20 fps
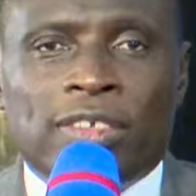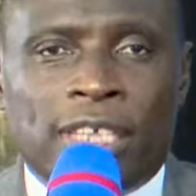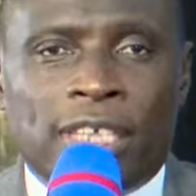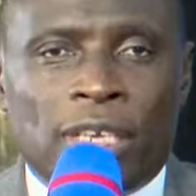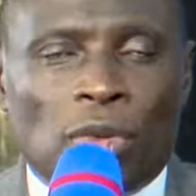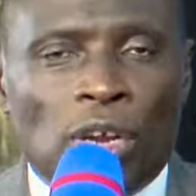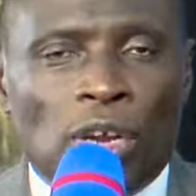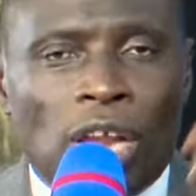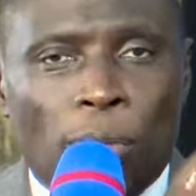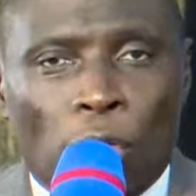
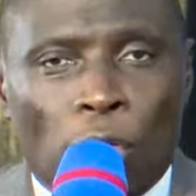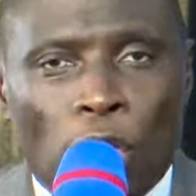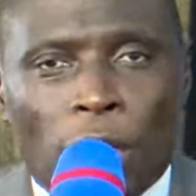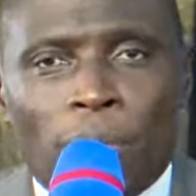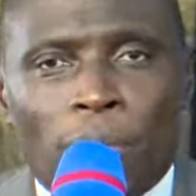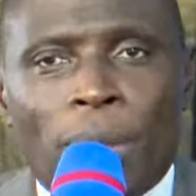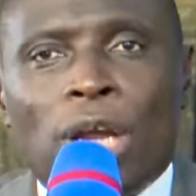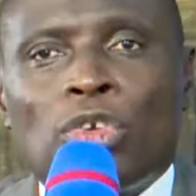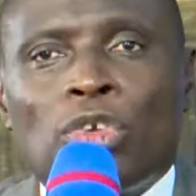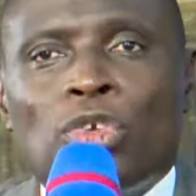said God I'm
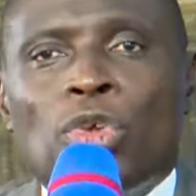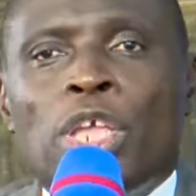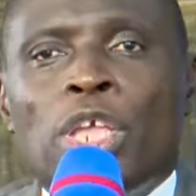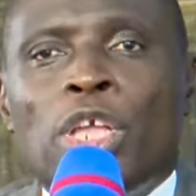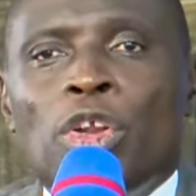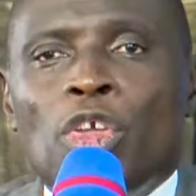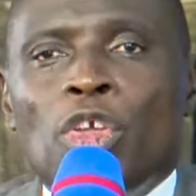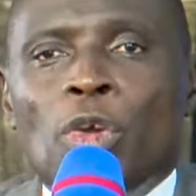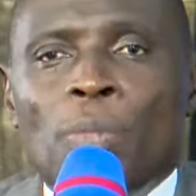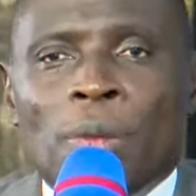going back to
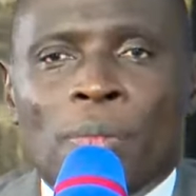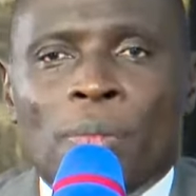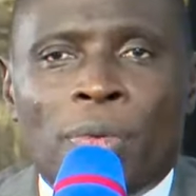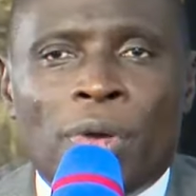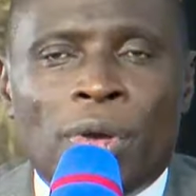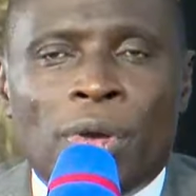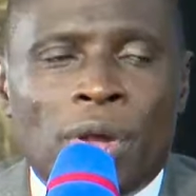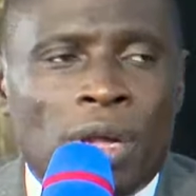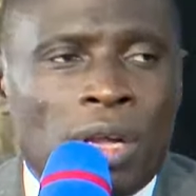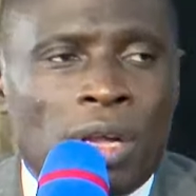heal your people.